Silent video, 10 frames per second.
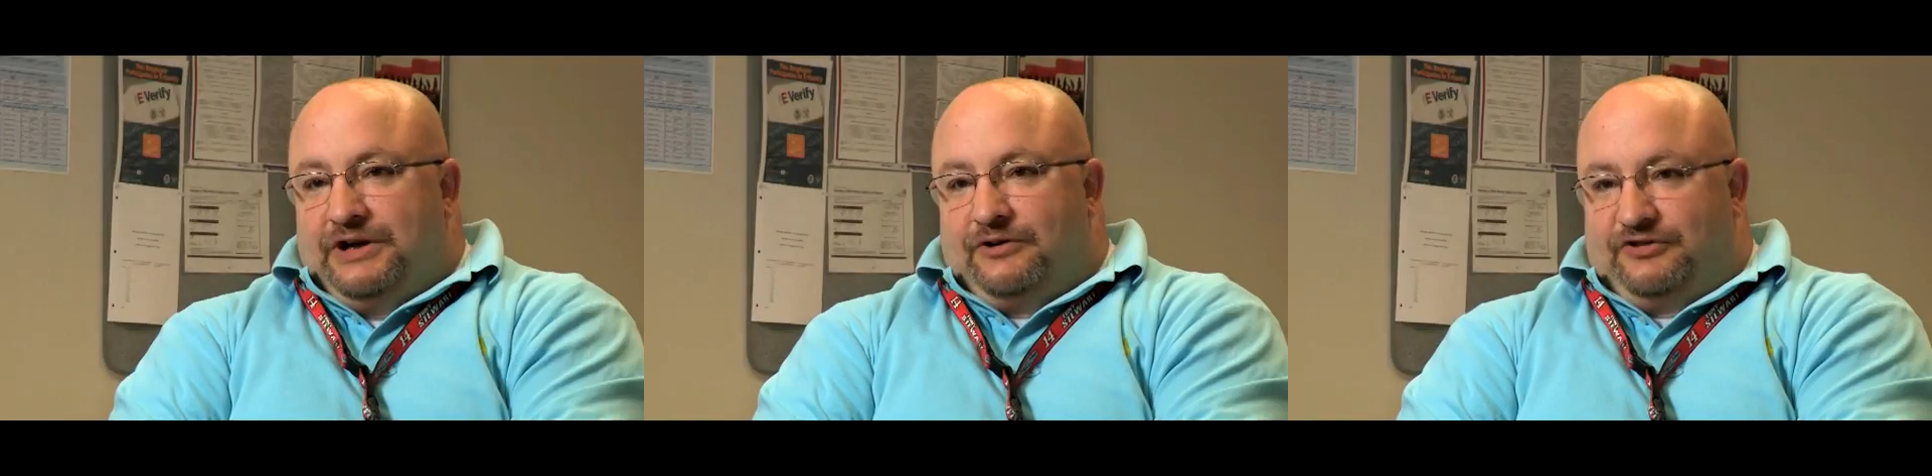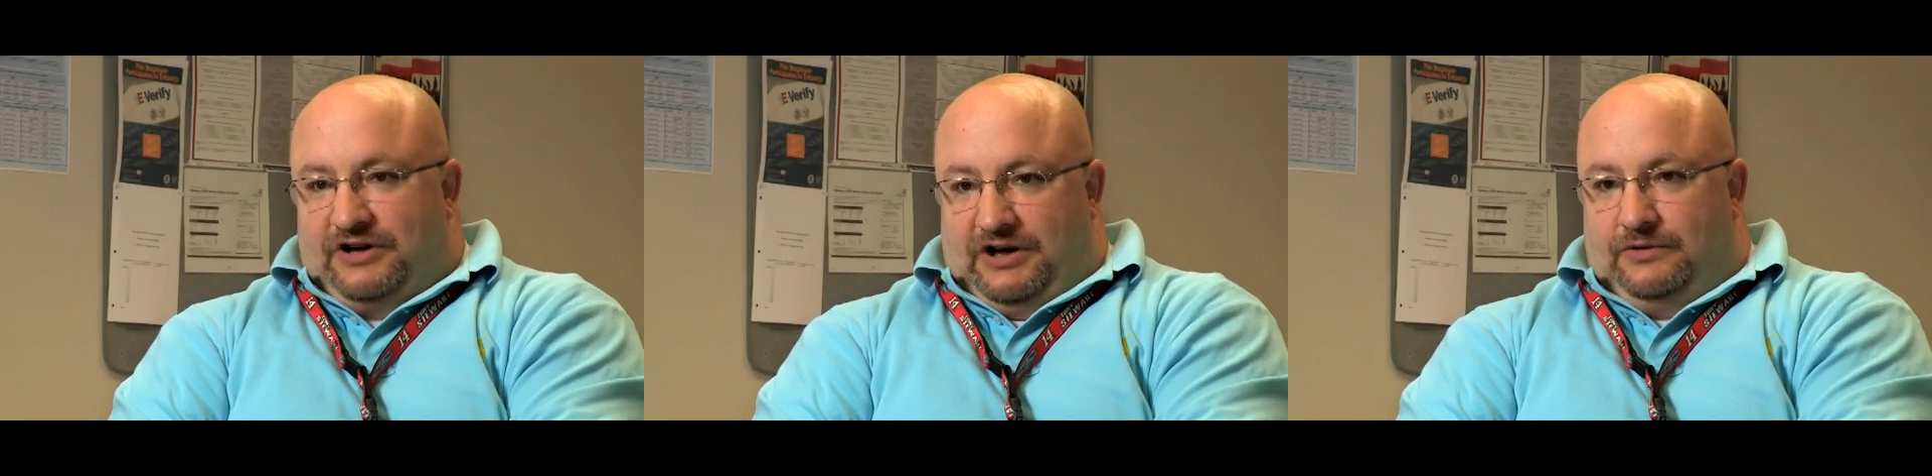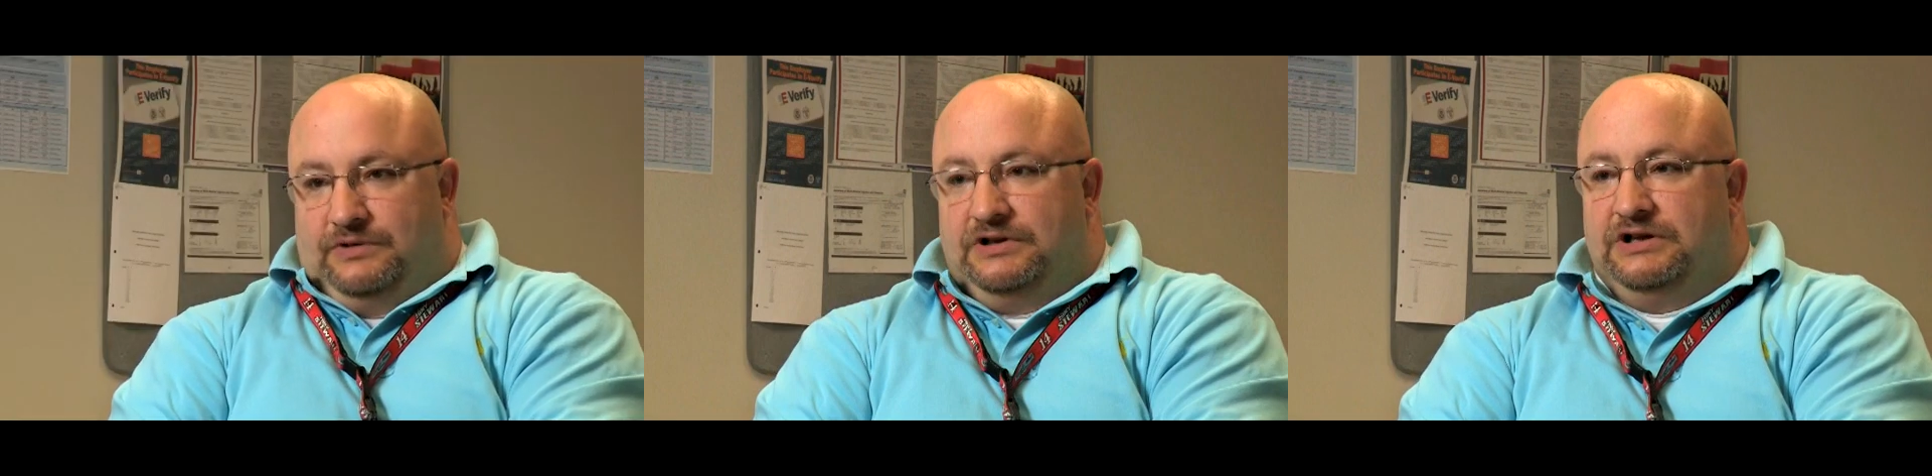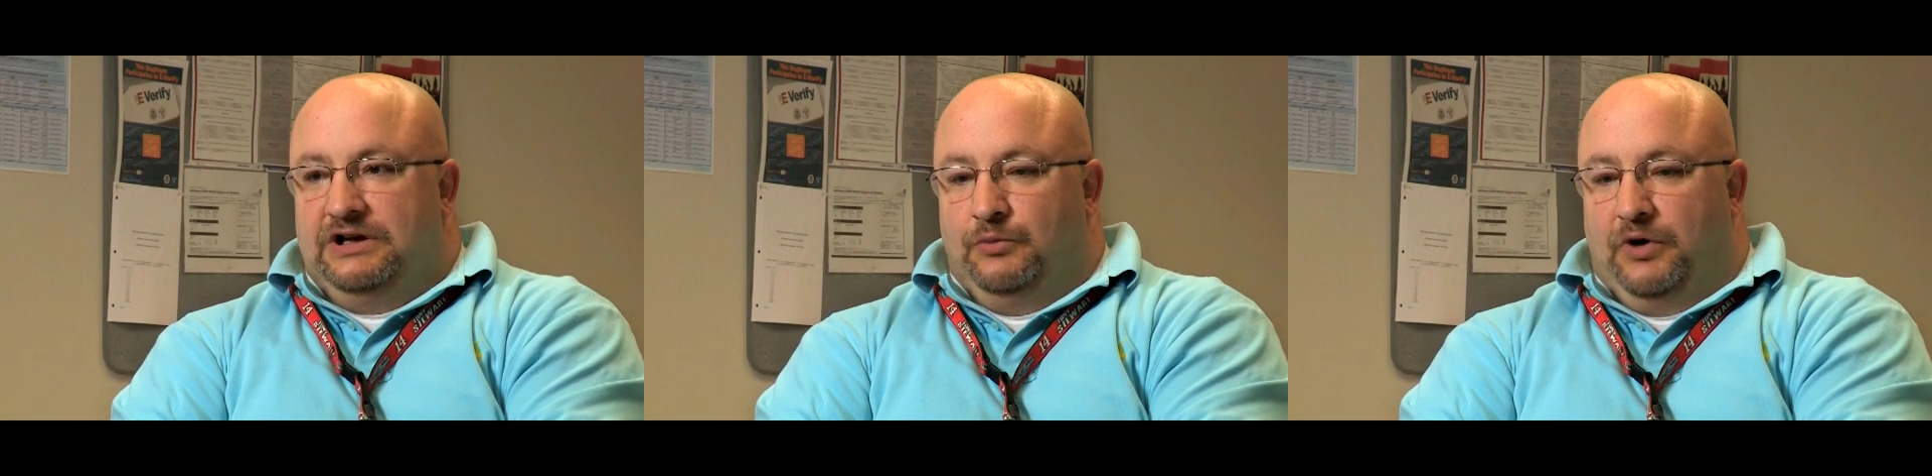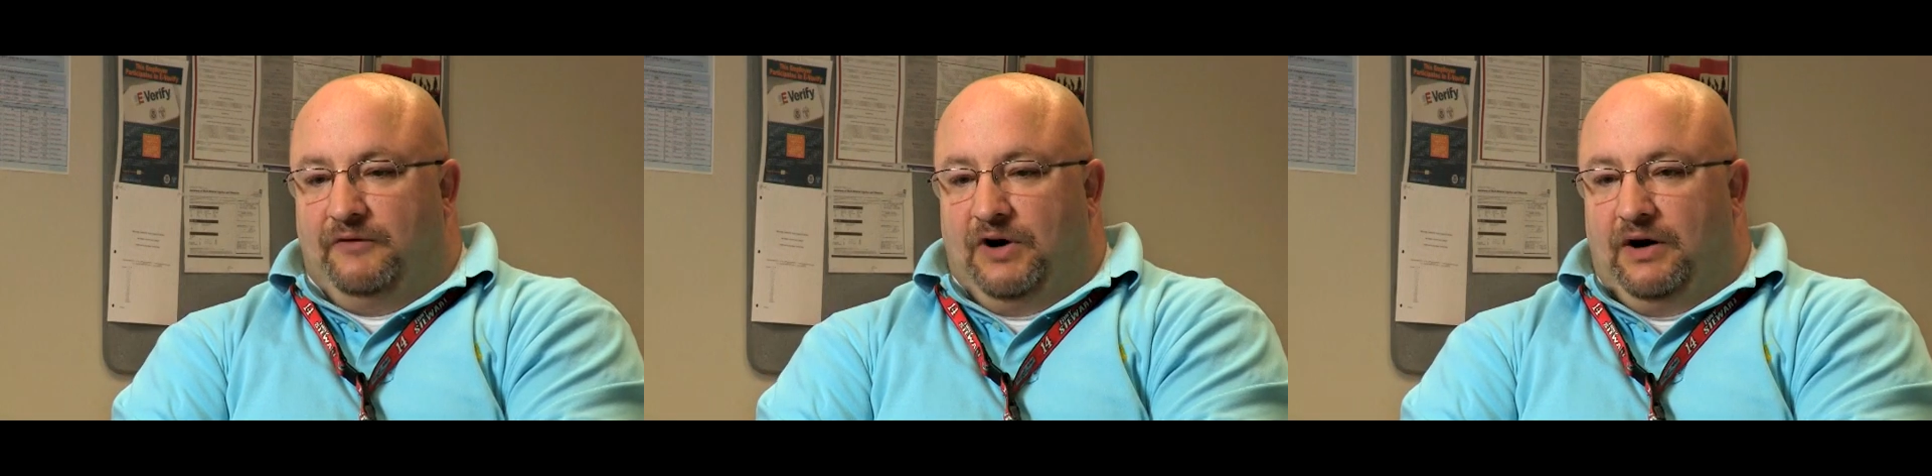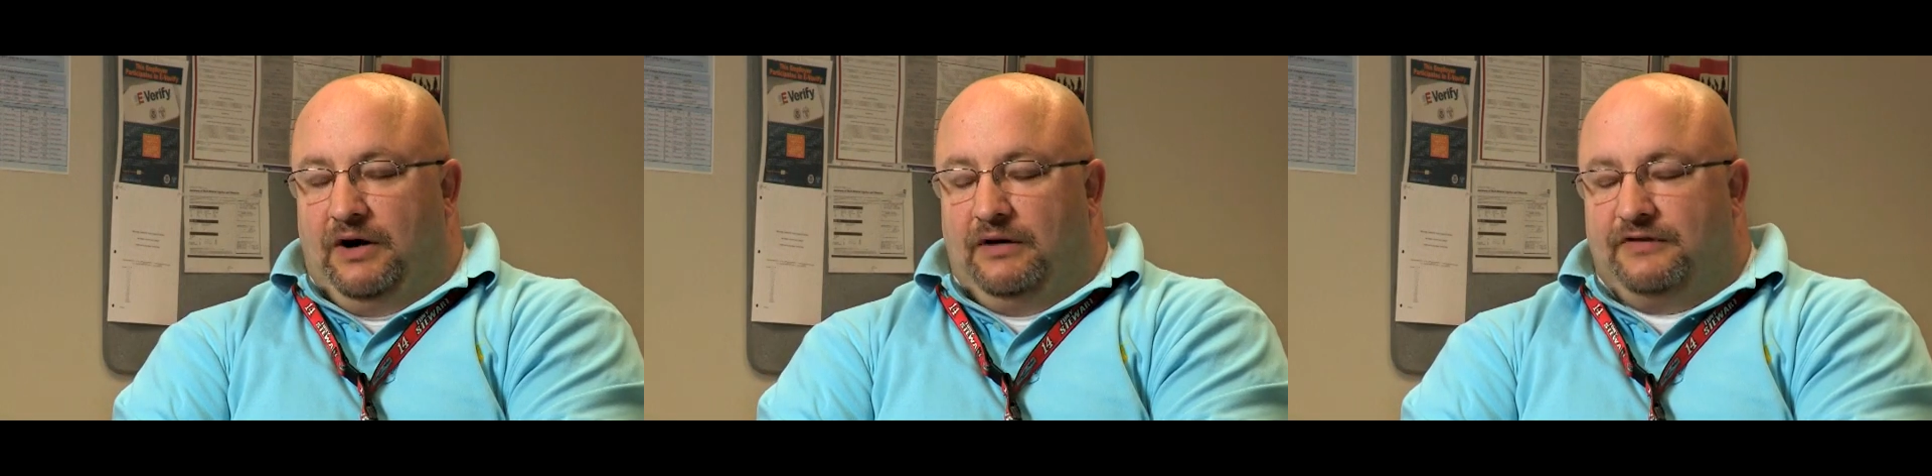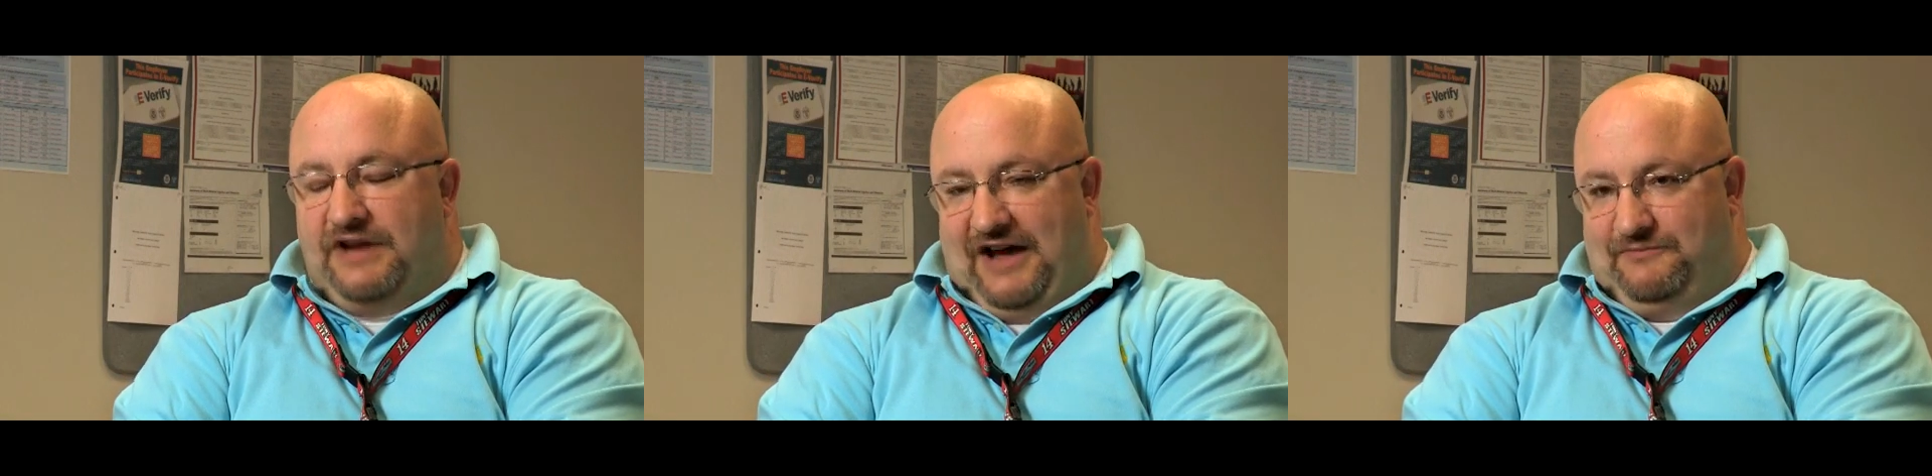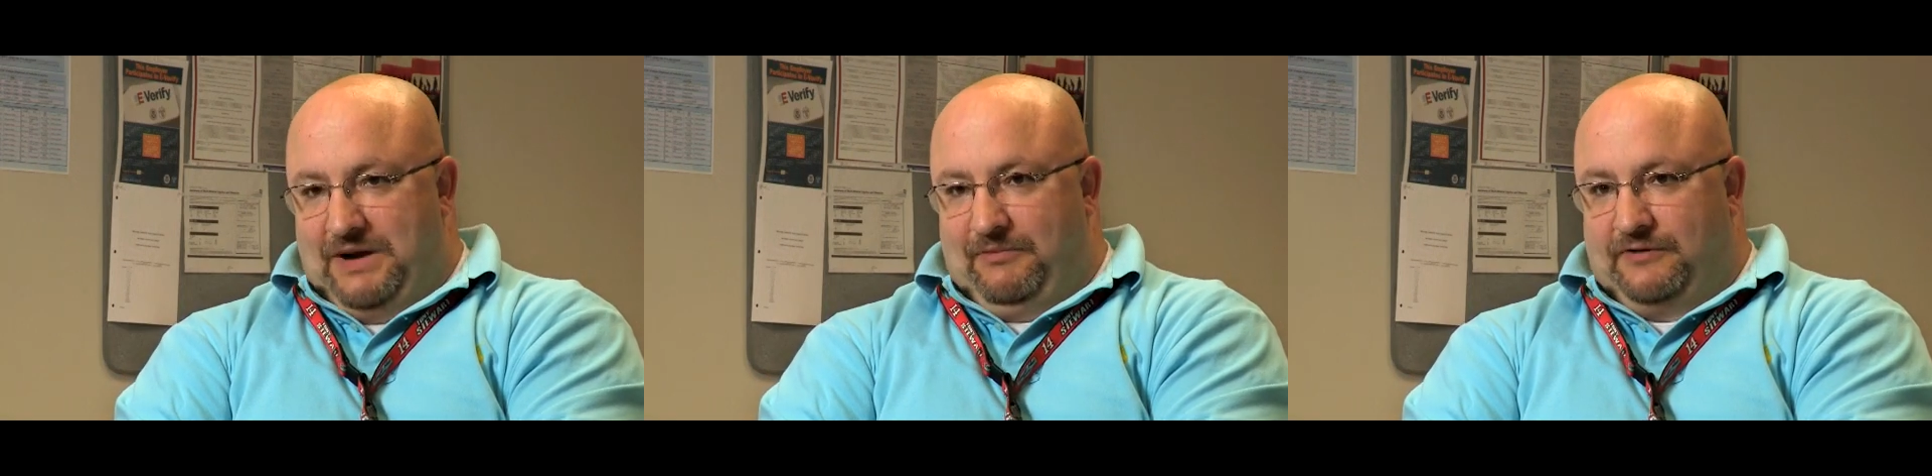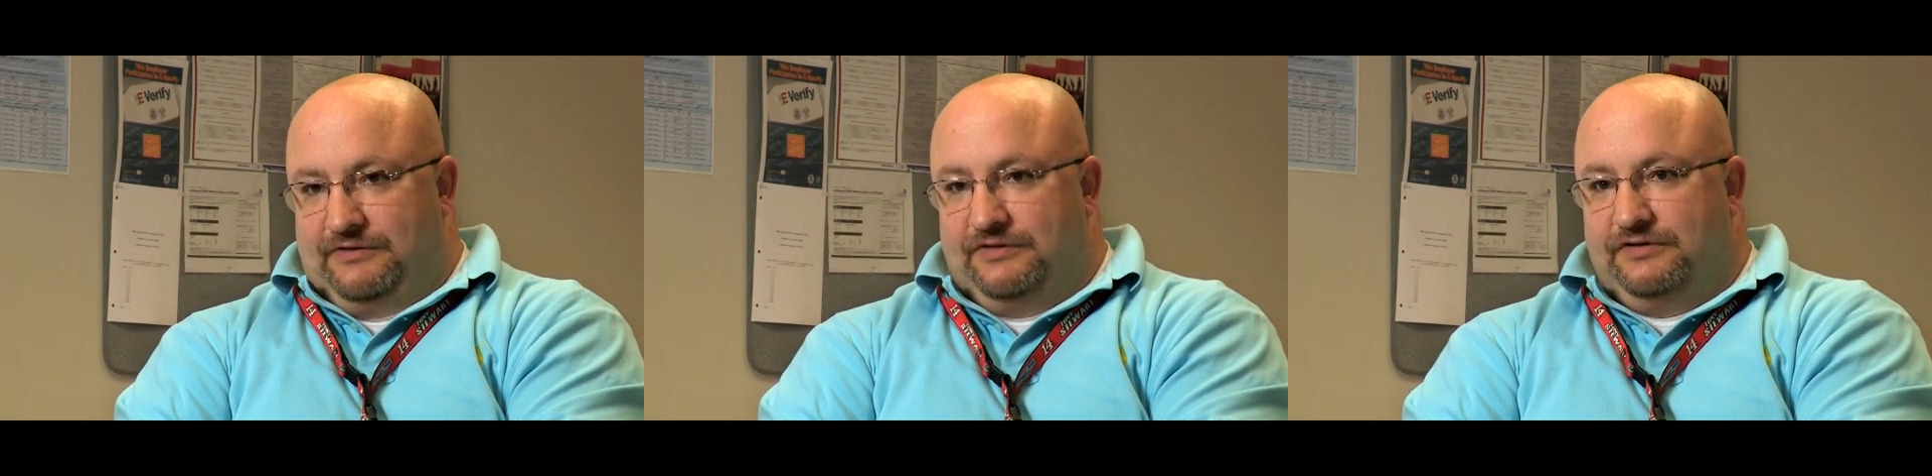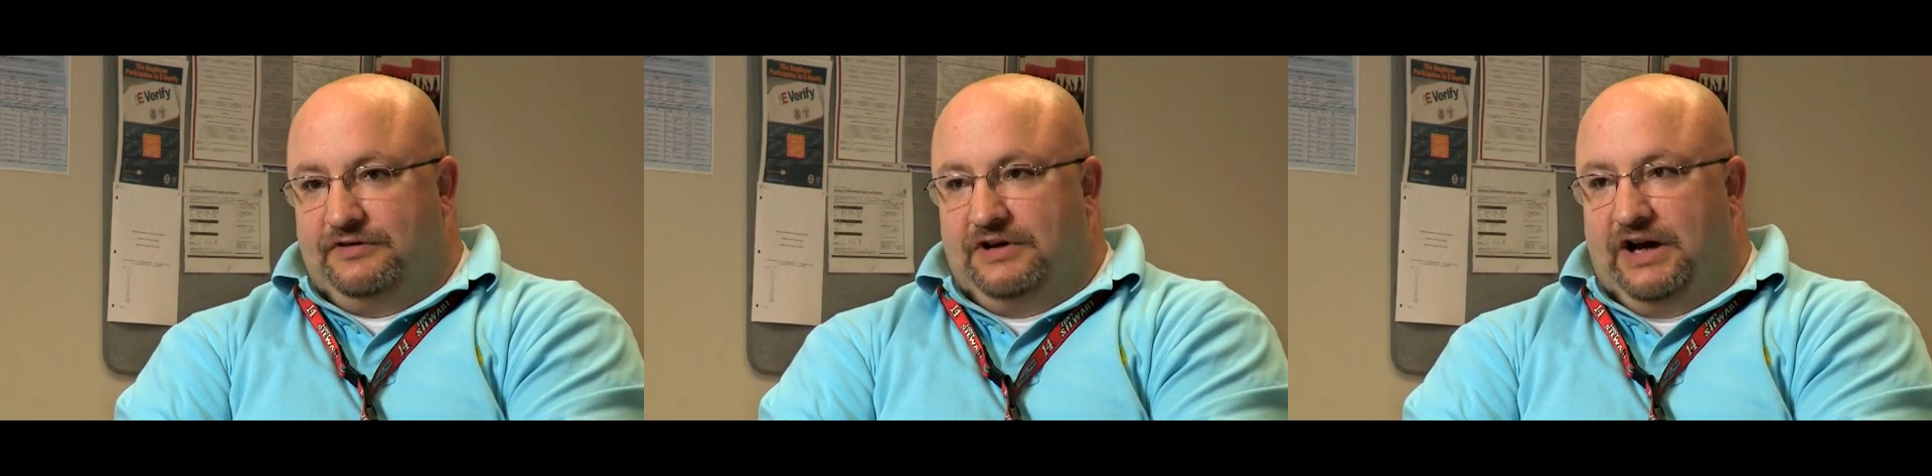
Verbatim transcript: years ago, one of our staff members